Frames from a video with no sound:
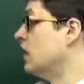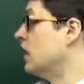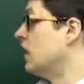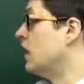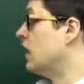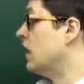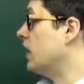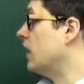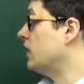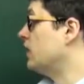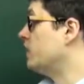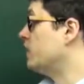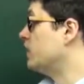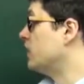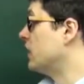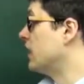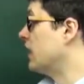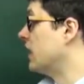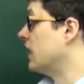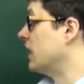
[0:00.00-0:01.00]

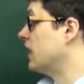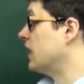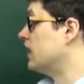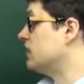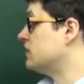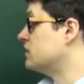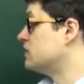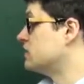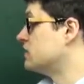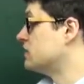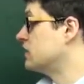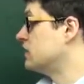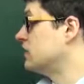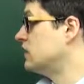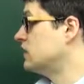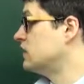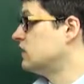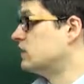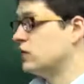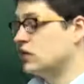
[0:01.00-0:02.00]
Um, and
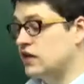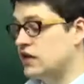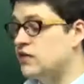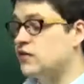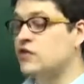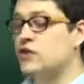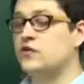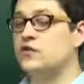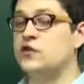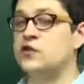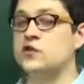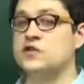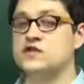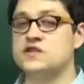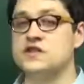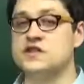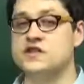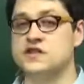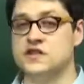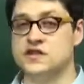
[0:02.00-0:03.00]
in, even if you use
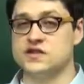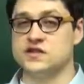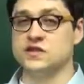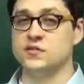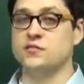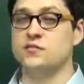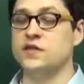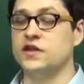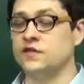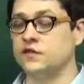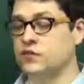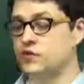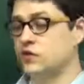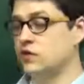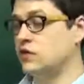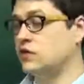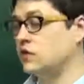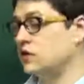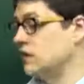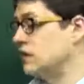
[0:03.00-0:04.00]
the system,
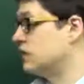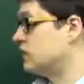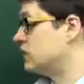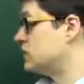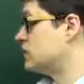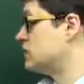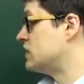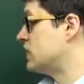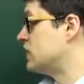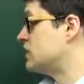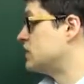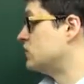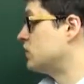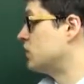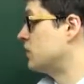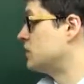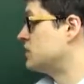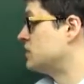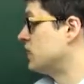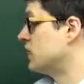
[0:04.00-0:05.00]
if it just takes too
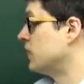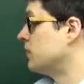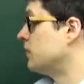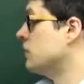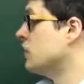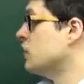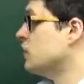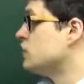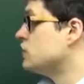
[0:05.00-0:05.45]
much time.